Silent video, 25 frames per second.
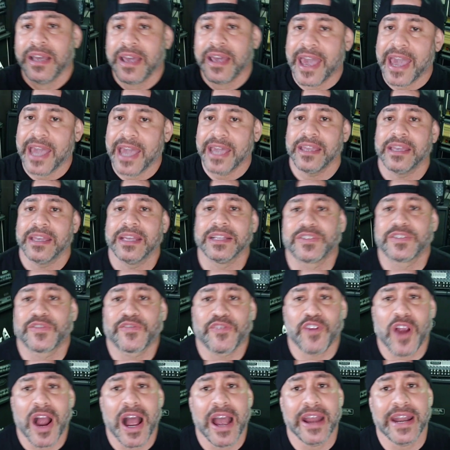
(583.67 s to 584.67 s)
hey, it's
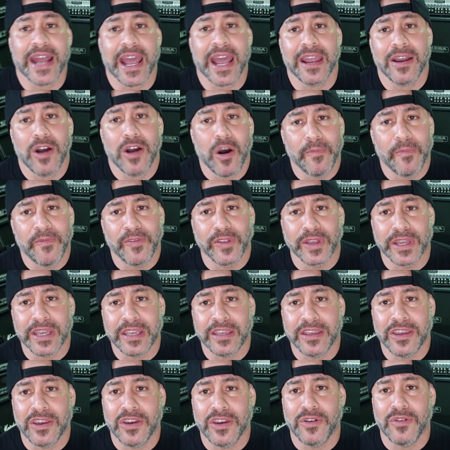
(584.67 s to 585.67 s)
Friday.
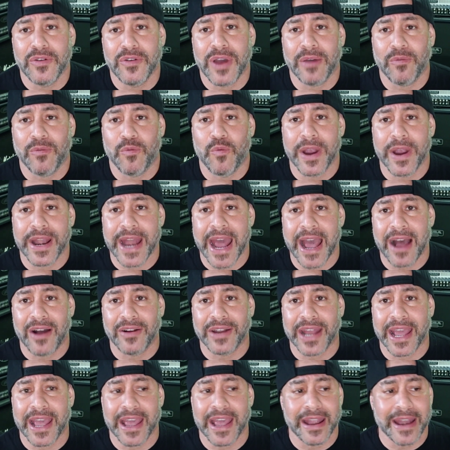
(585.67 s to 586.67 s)
Hopefully you went
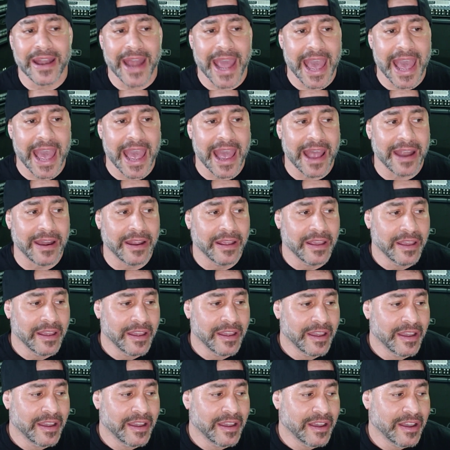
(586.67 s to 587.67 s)
out and had
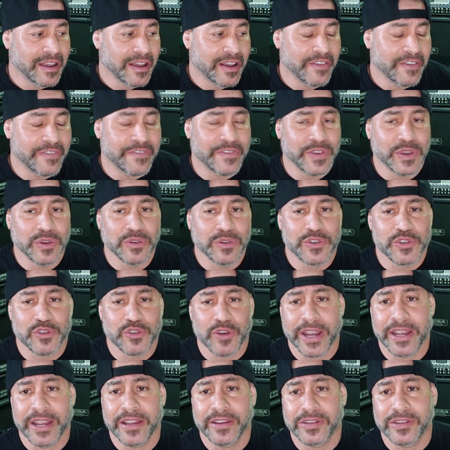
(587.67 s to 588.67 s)
a few
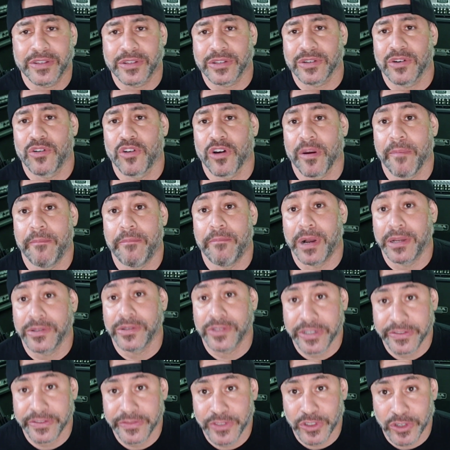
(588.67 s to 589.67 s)
drinks or a
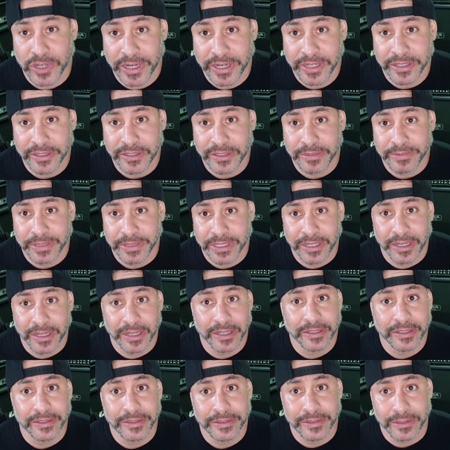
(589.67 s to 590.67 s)
bunch of drinks,
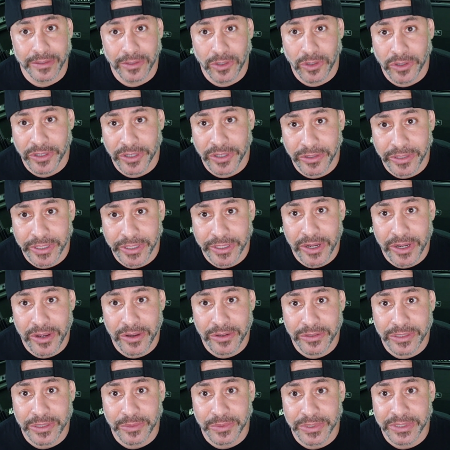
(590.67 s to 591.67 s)
because Lord only
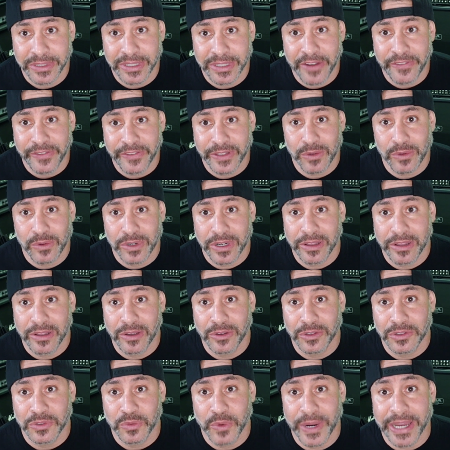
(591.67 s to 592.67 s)
knows it was definitely one of
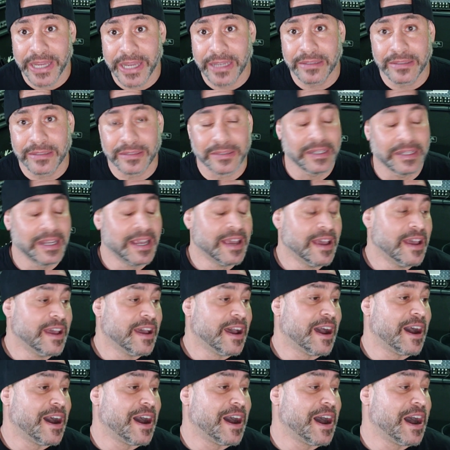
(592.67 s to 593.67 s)
those weeks.
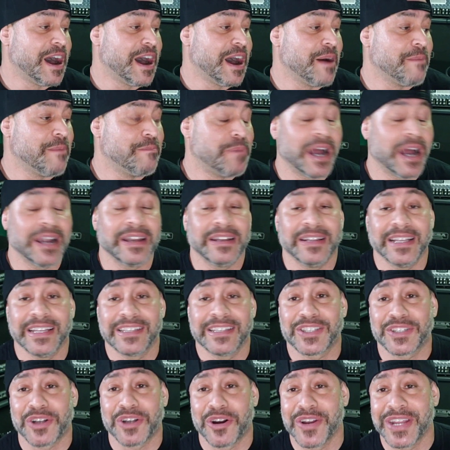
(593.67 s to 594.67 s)
But
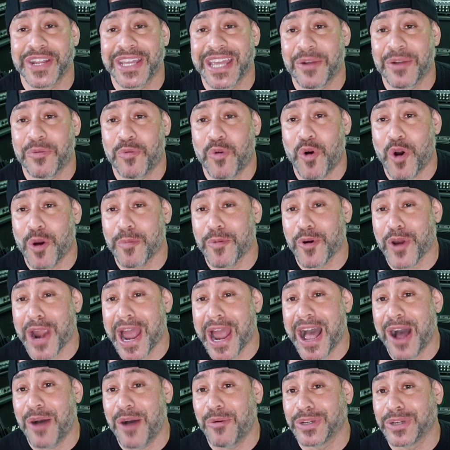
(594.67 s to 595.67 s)
it's starting to get warmer
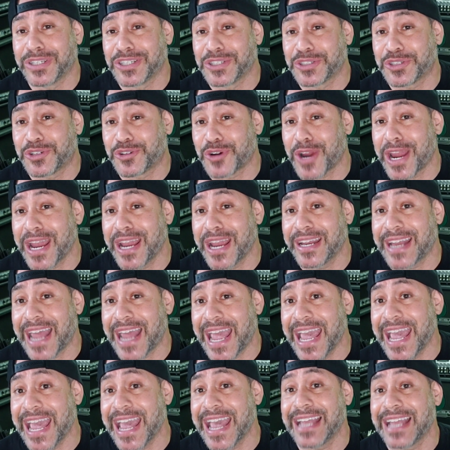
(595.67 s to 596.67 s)
out, which is great.
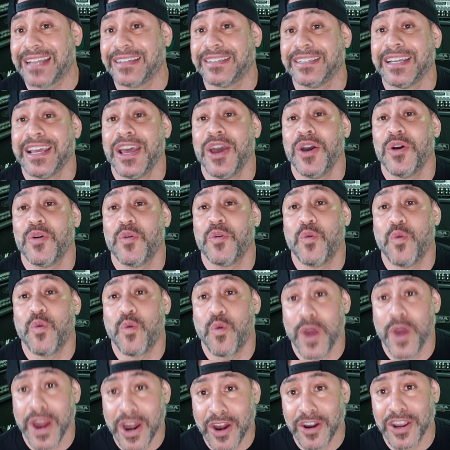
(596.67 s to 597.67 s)
And
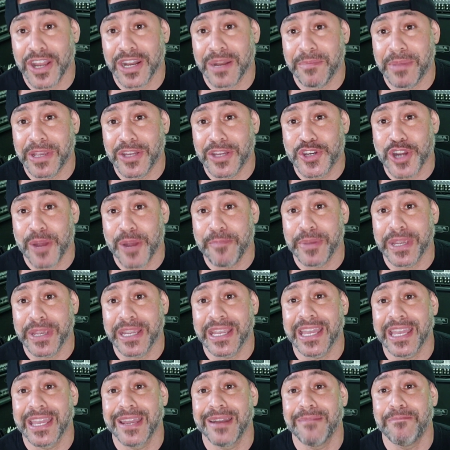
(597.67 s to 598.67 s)
we're going to be
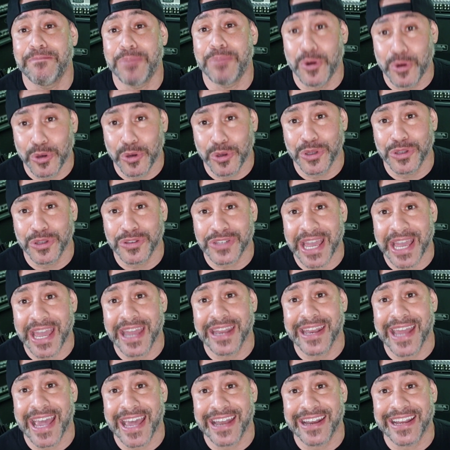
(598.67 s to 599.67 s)
jumping in pools
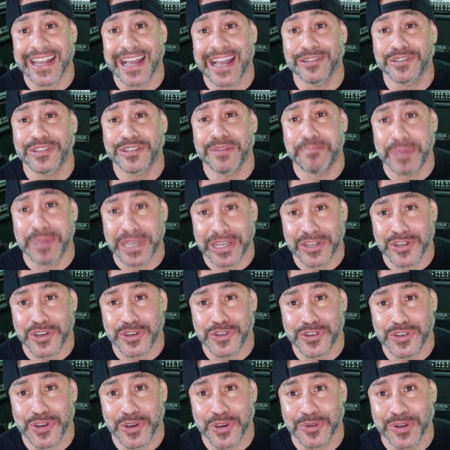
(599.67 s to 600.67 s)
and heading out to
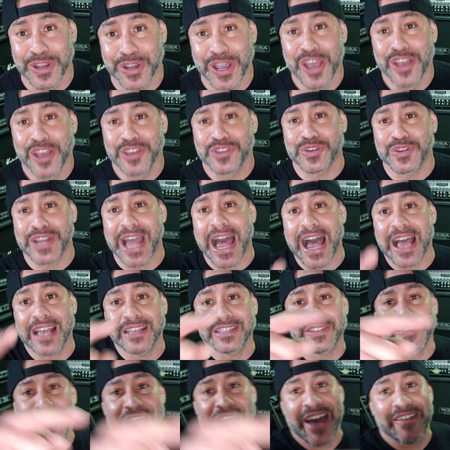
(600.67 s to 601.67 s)
beaches soon. So
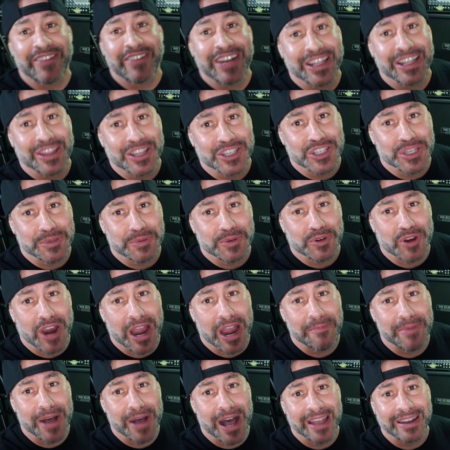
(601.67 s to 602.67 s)
guys, if you haven't hit the
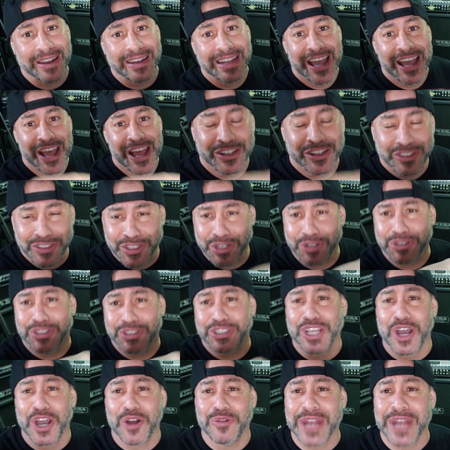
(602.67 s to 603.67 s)
subscribe button, do
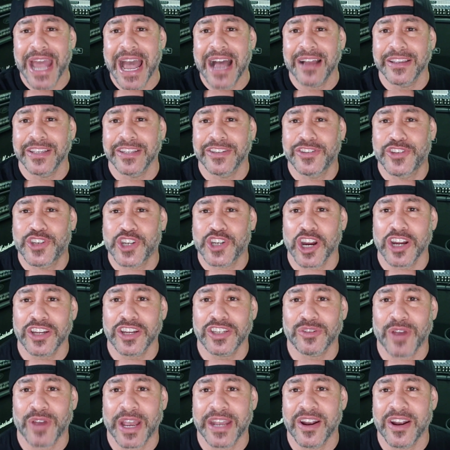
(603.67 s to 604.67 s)
so now, you jerk,
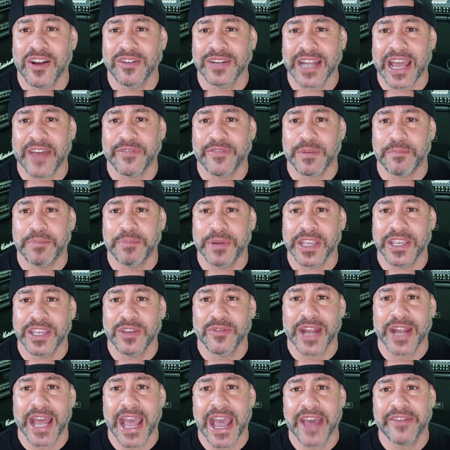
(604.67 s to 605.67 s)
so I don't have to put
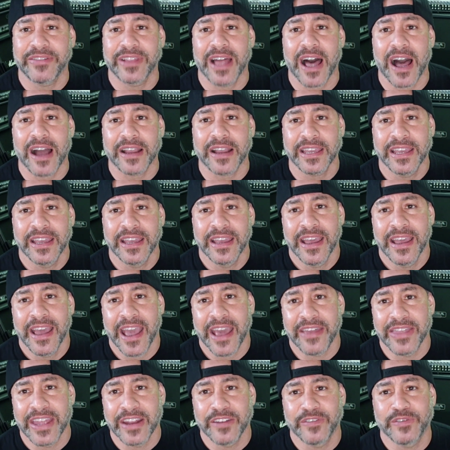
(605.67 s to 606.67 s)
you in a headlock
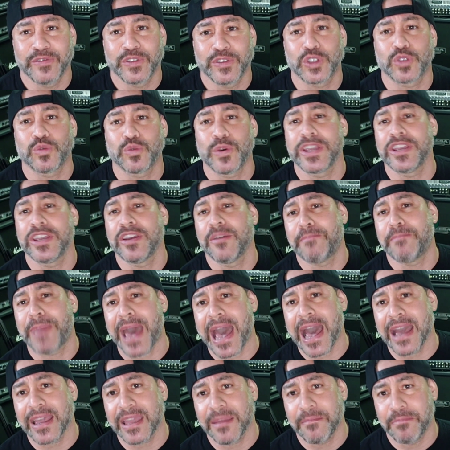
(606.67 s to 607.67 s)
and then swing you
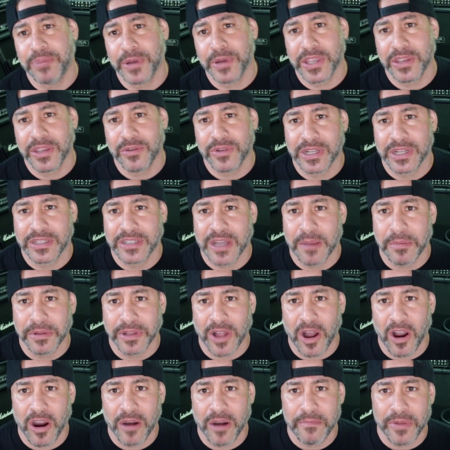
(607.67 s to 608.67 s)
back and put you in a
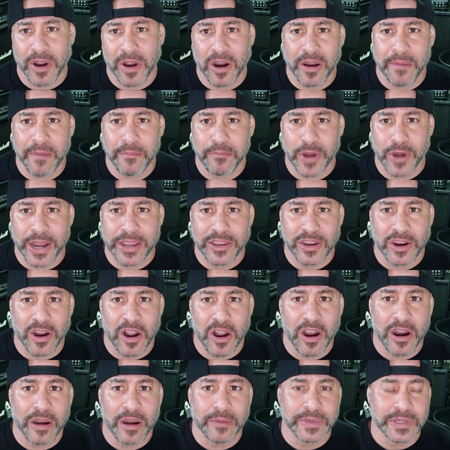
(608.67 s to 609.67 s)
double armbar and break your
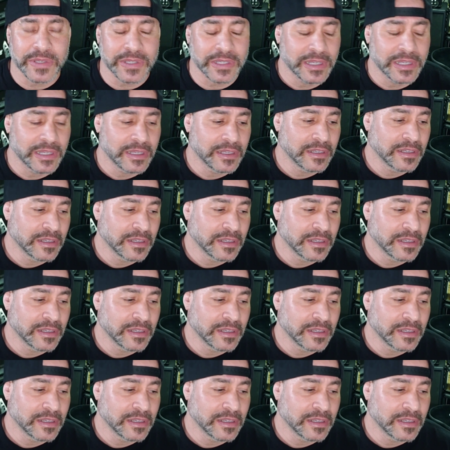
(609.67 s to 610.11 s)
arms.